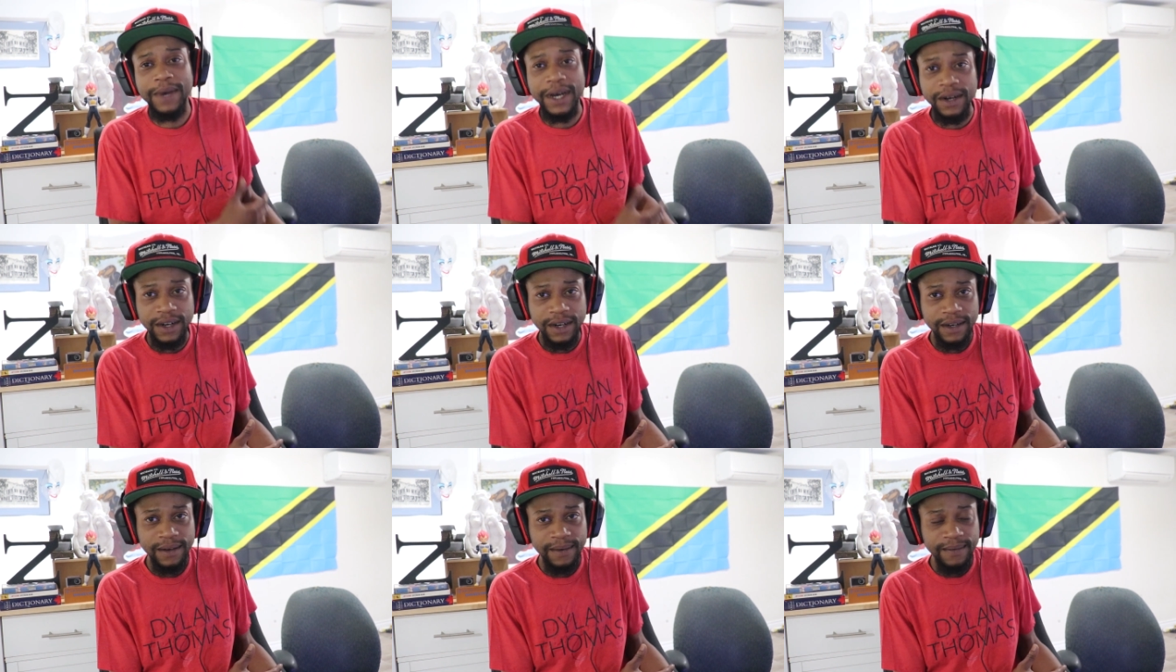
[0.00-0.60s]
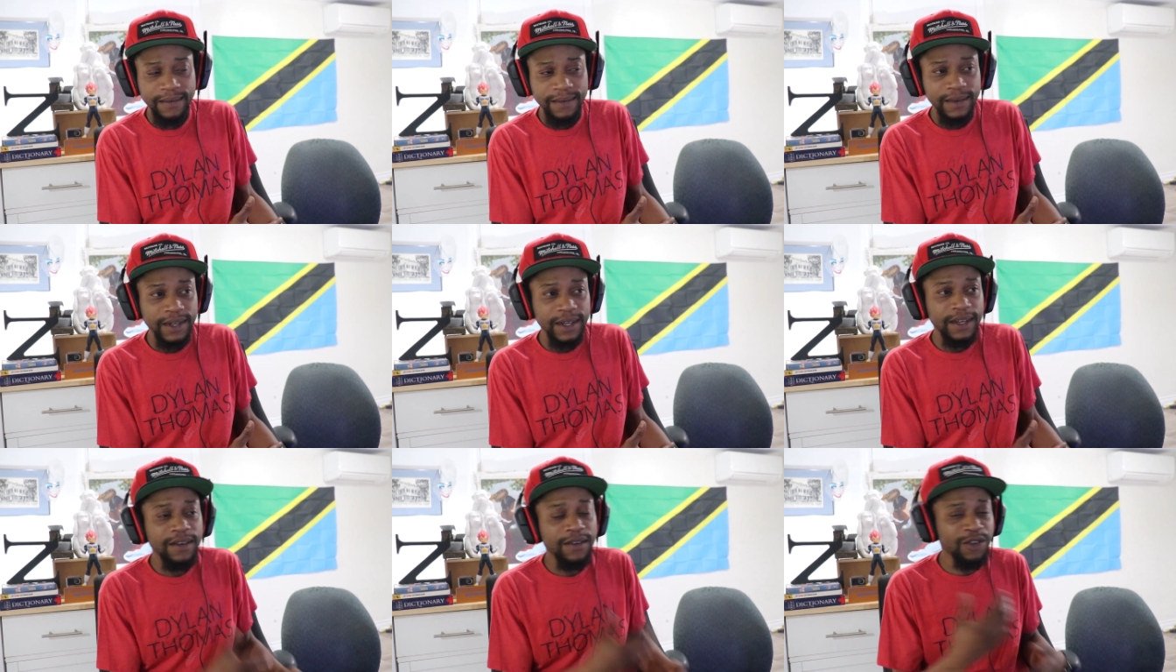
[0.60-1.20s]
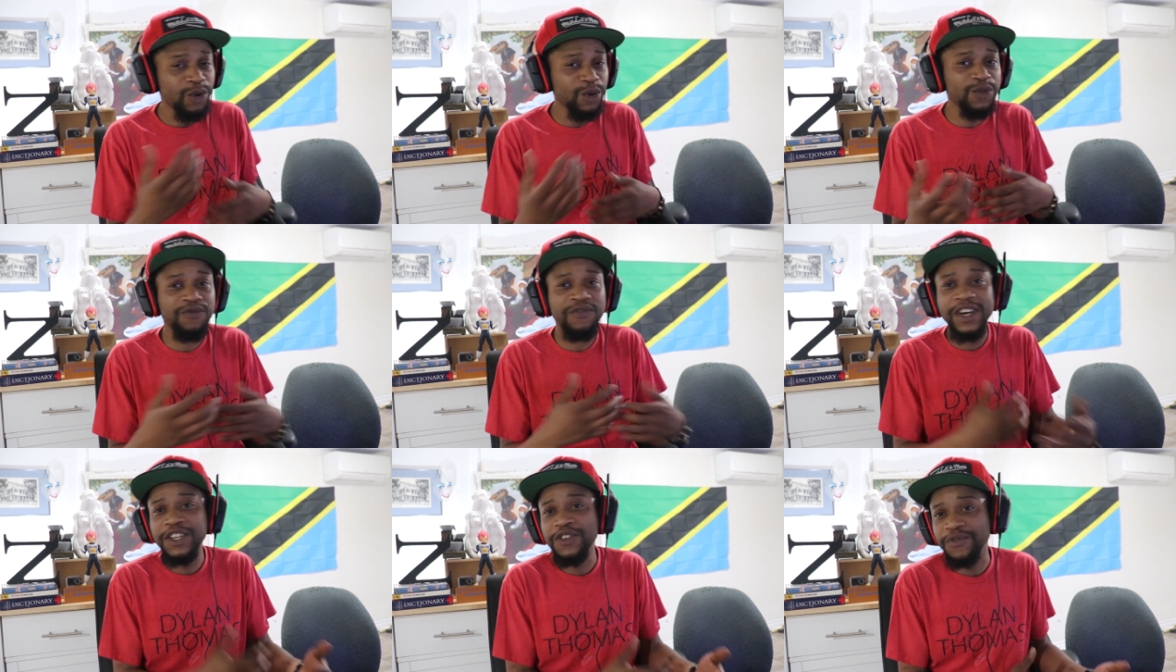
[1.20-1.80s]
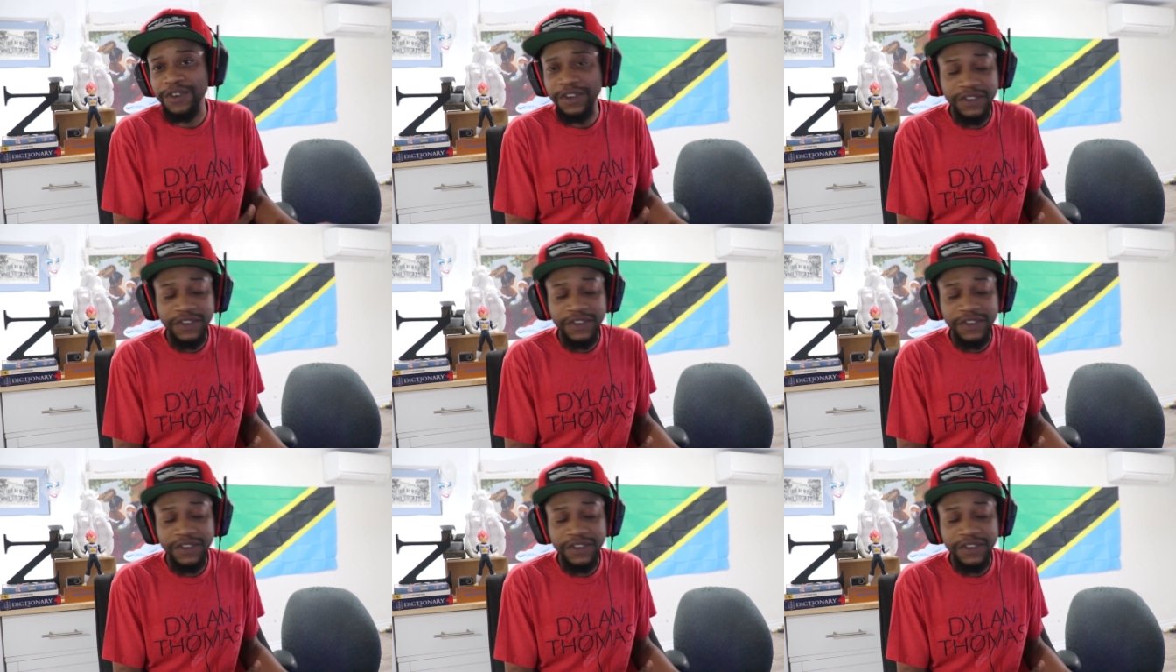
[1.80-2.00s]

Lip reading: better. It goes vice